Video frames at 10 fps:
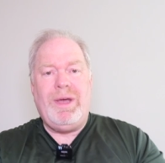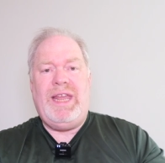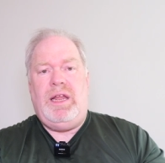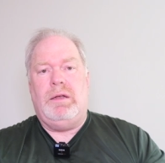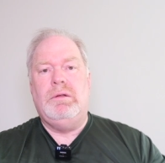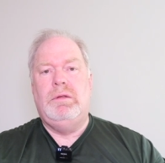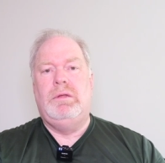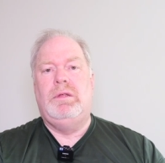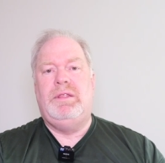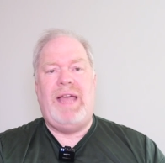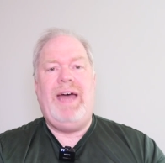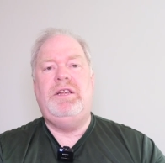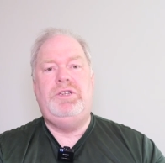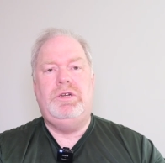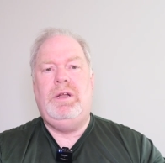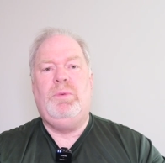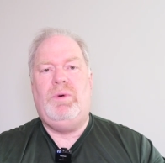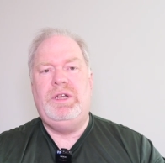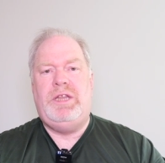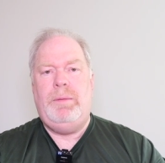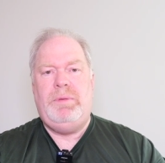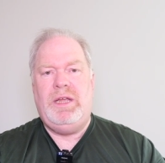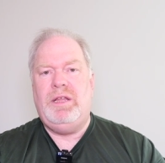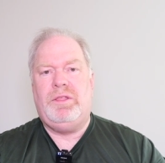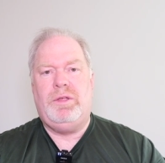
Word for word: get it. That is your number one tip to get